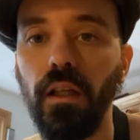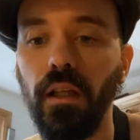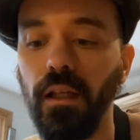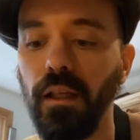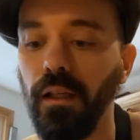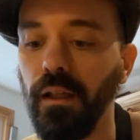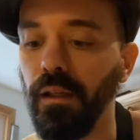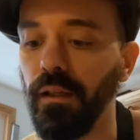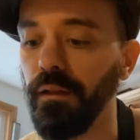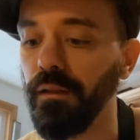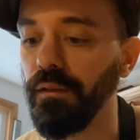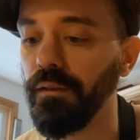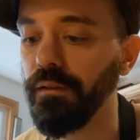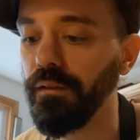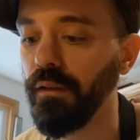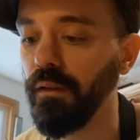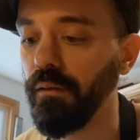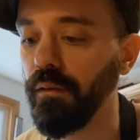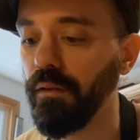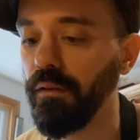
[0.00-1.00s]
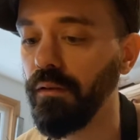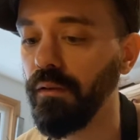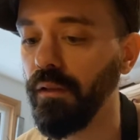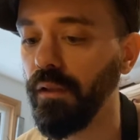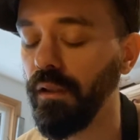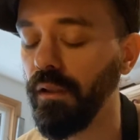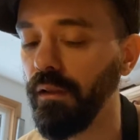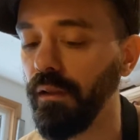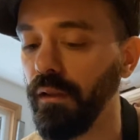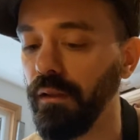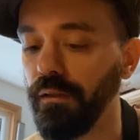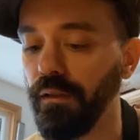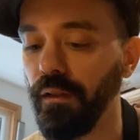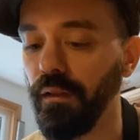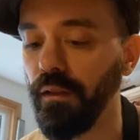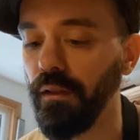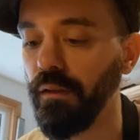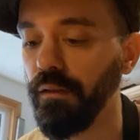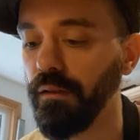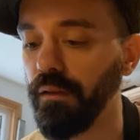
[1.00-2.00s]
and so on, and there's
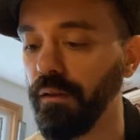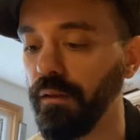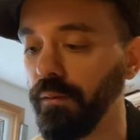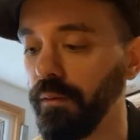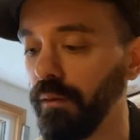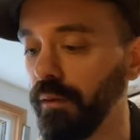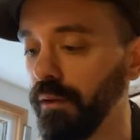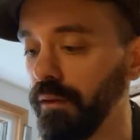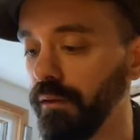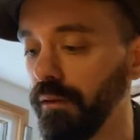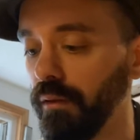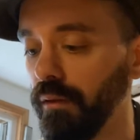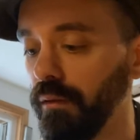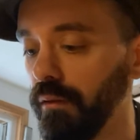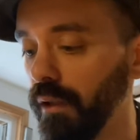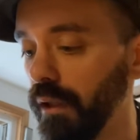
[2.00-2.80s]
other uses for it too.